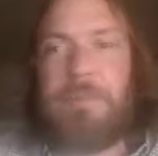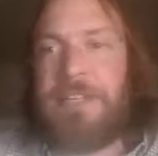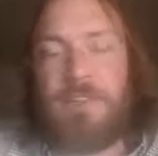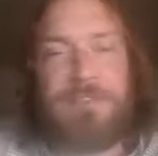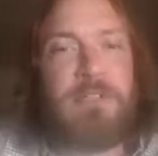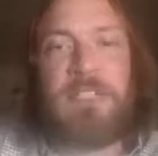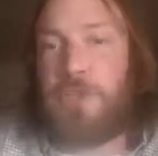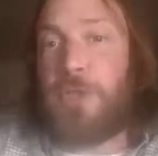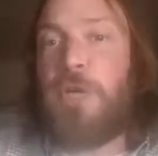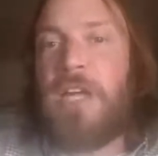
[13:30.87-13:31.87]
I mean, the French
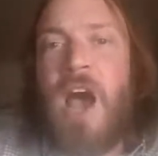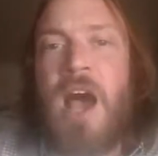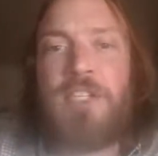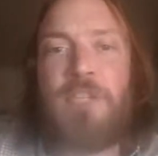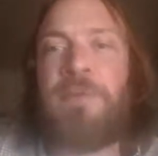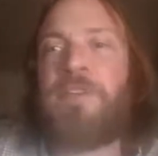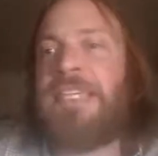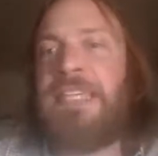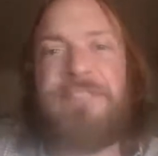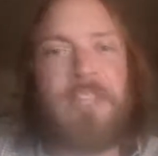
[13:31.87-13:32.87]
Huguenots
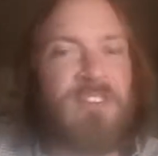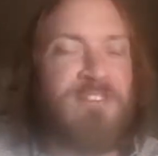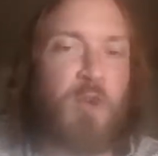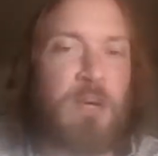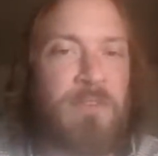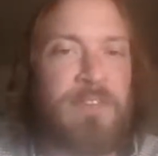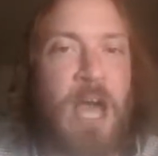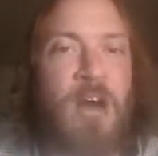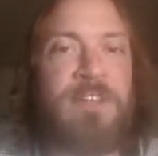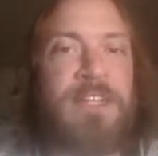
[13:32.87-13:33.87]
believed in a form of
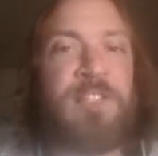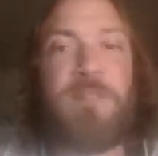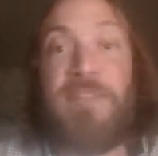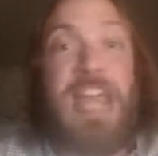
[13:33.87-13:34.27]
Calvinism.